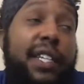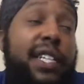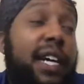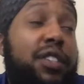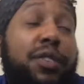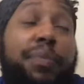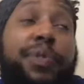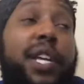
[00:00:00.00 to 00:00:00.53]

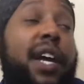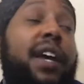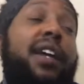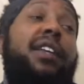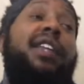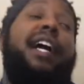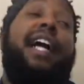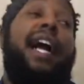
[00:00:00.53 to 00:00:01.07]
That's what I'm
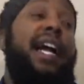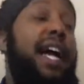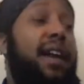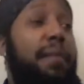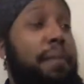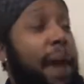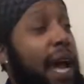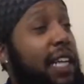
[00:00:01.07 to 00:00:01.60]
saying. Like I got
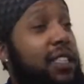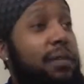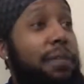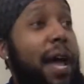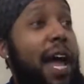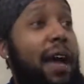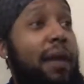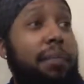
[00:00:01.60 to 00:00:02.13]
him back to
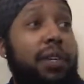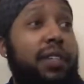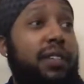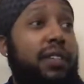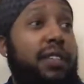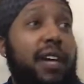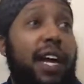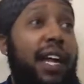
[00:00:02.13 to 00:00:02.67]
back, but
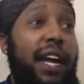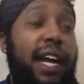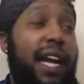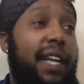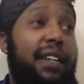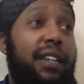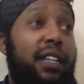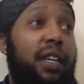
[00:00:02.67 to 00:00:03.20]
I
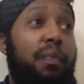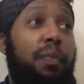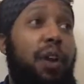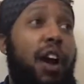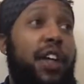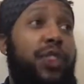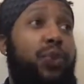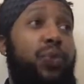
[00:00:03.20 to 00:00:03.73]
got
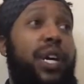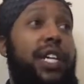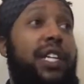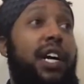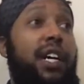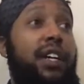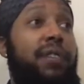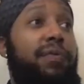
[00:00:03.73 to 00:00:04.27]
LeBron 3,
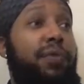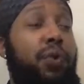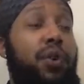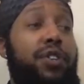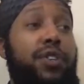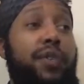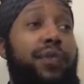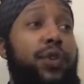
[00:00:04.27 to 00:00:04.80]
Duncan 4.
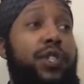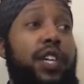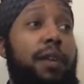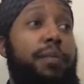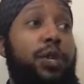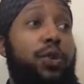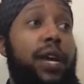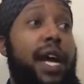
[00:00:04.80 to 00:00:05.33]
So if you tell me
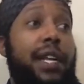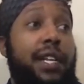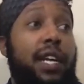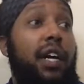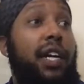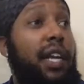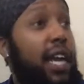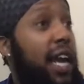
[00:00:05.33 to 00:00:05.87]
you got
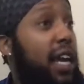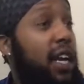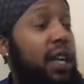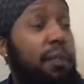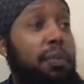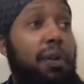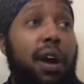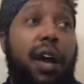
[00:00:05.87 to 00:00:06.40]
Duncan ahead of
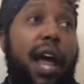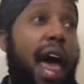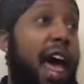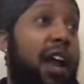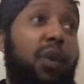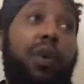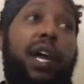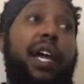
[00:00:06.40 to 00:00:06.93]
LeBron, I
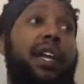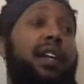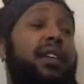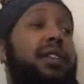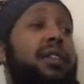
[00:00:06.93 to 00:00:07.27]
don't hate it.